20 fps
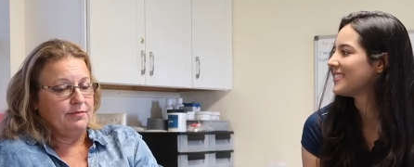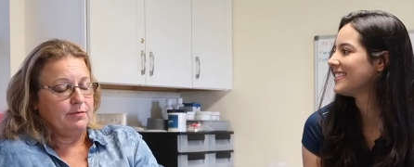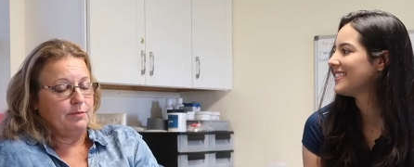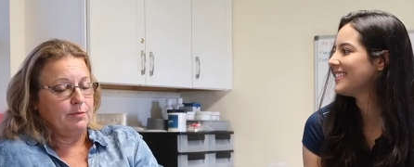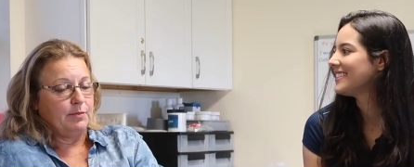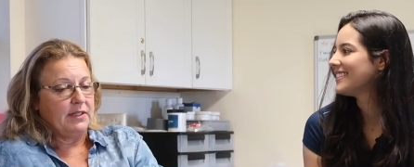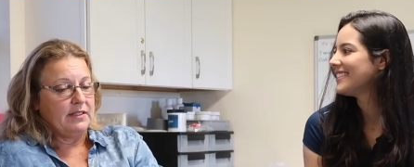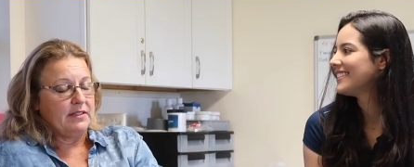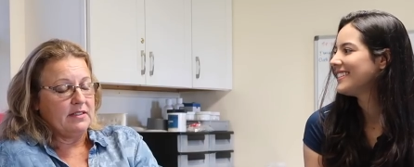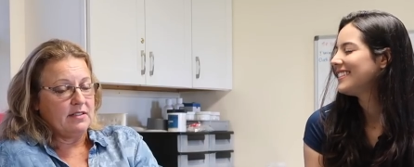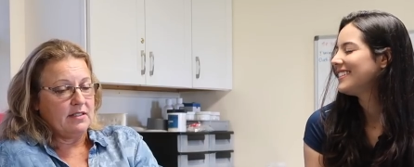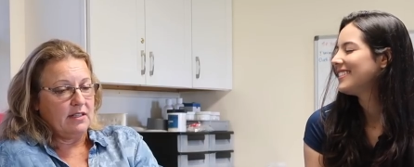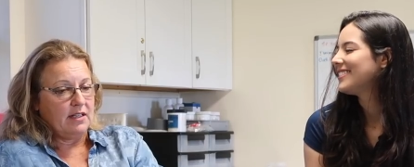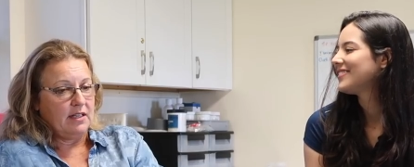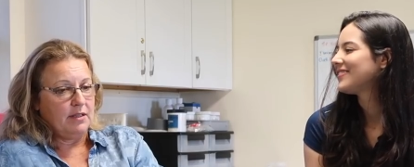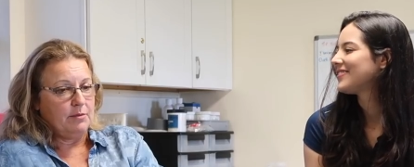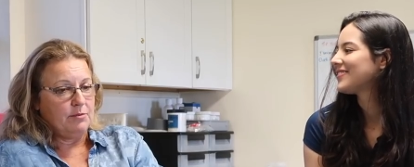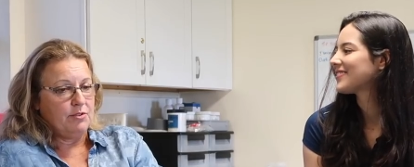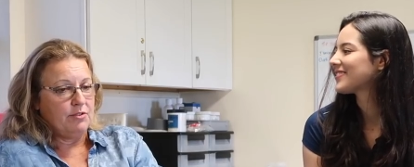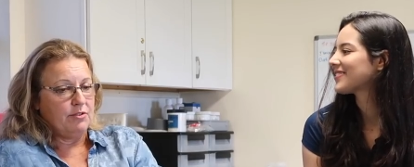Speaker 1: really? By the
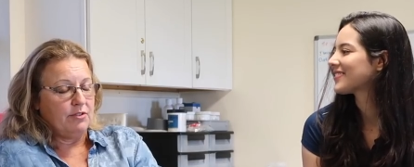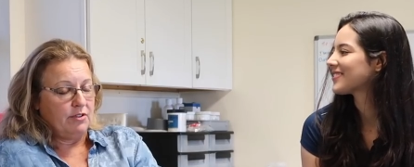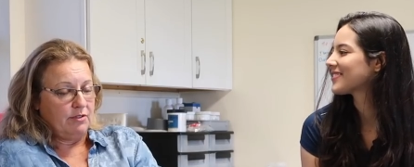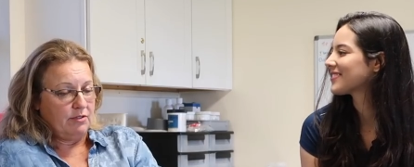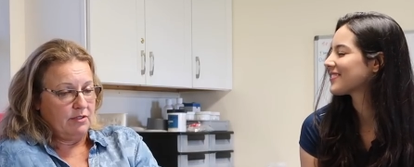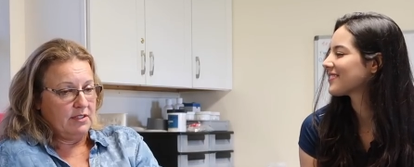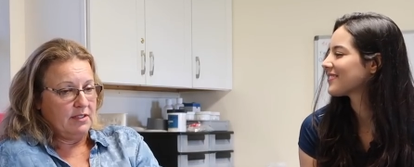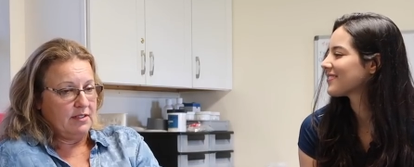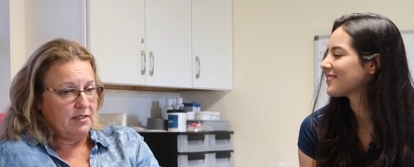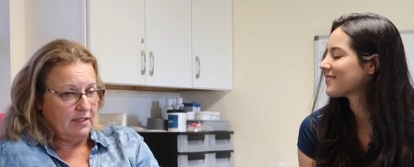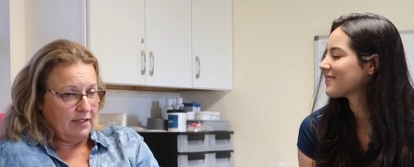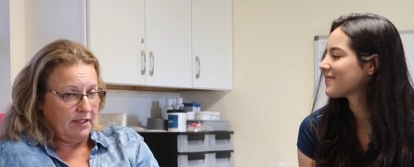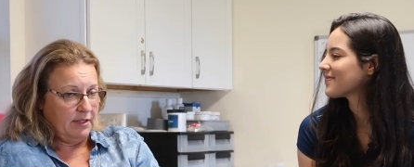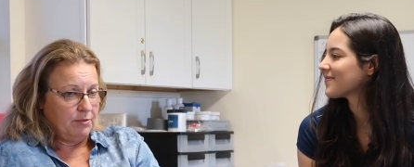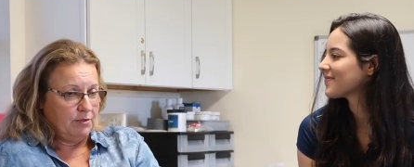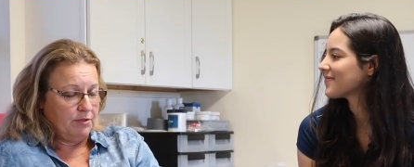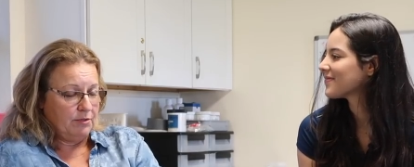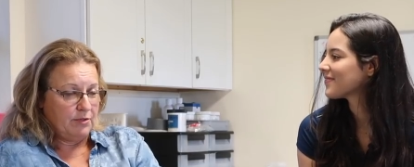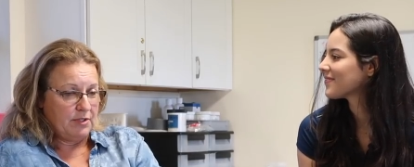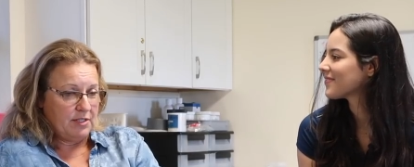time you notice
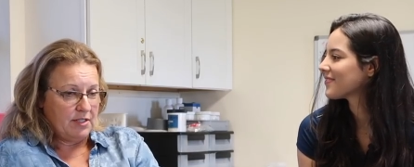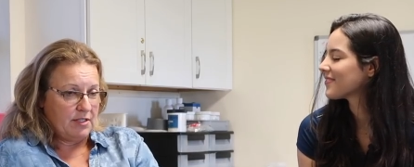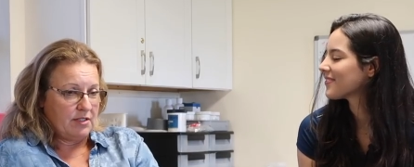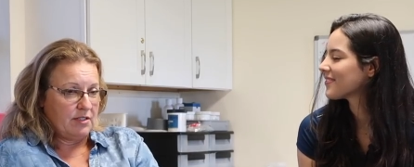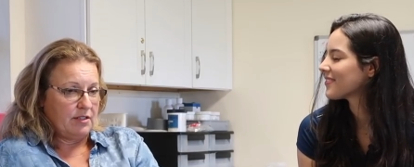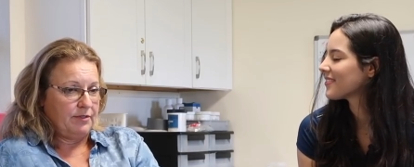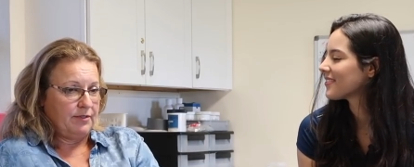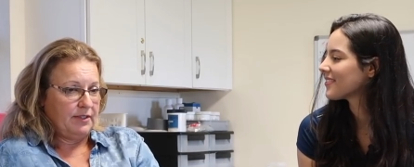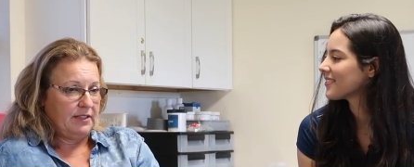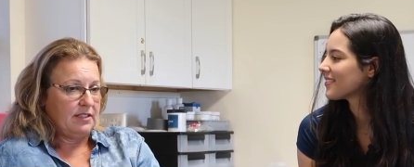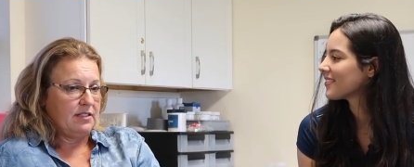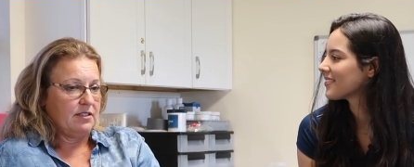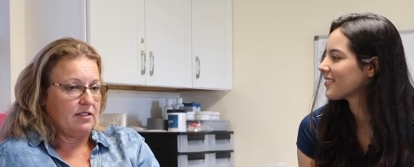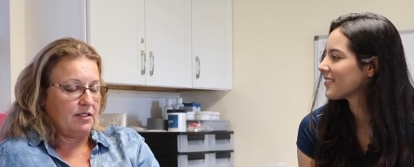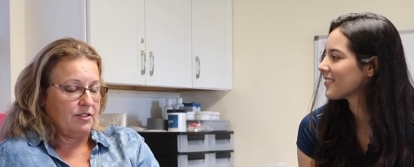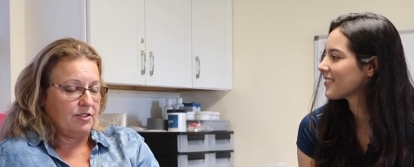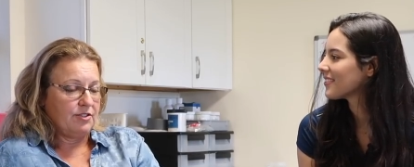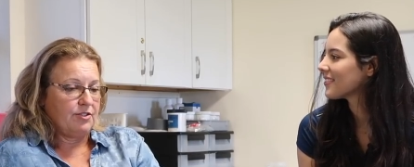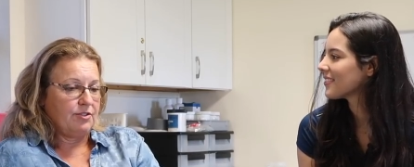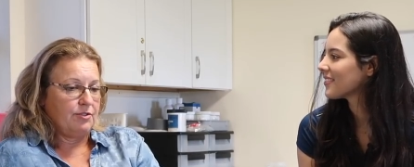labor, which is already
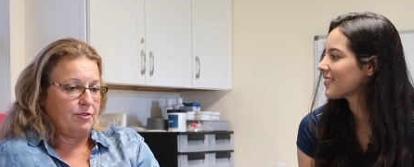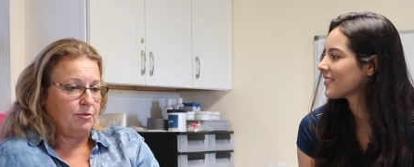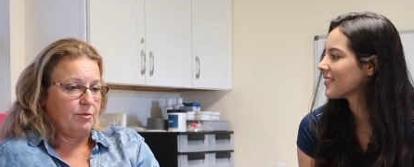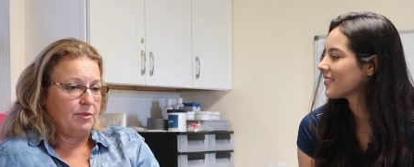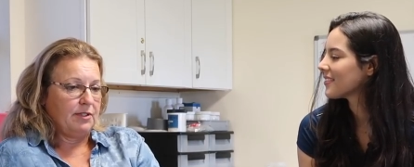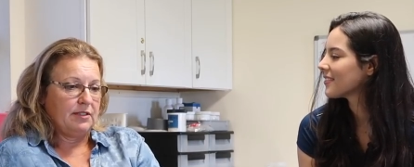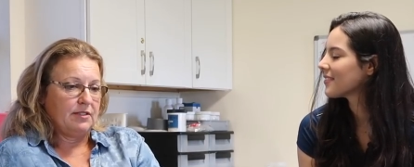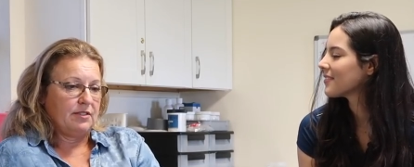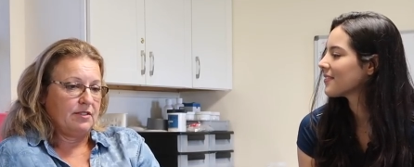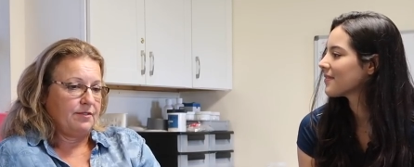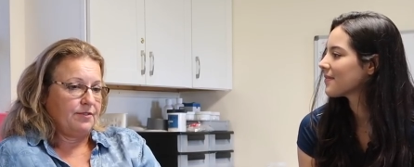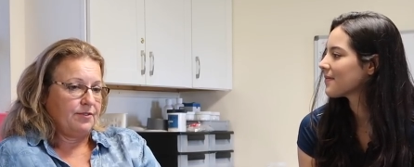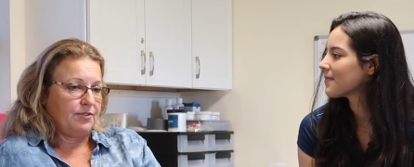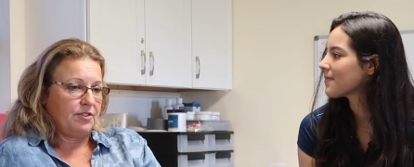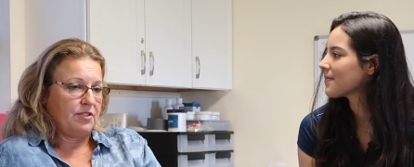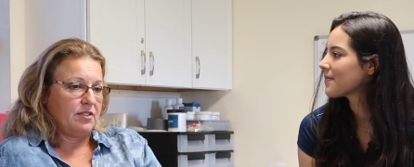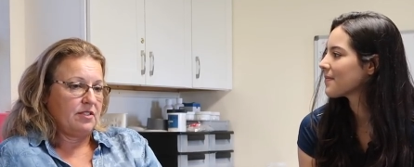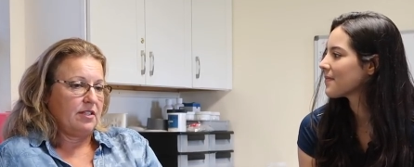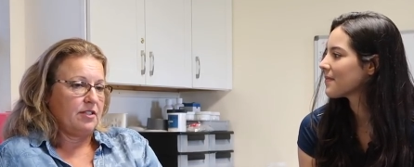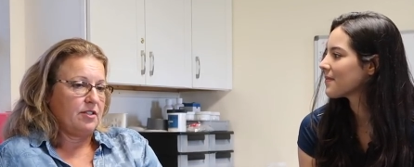stage two because the
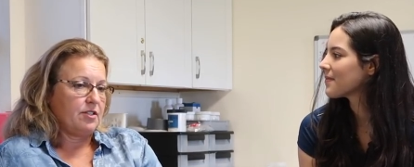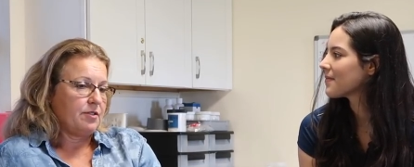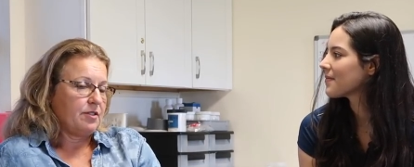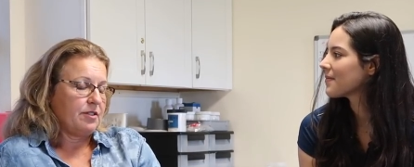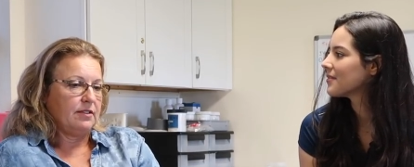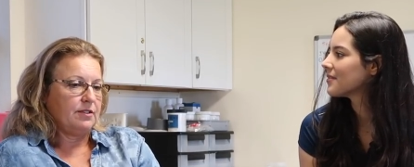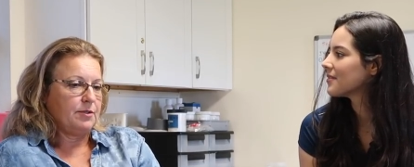first stage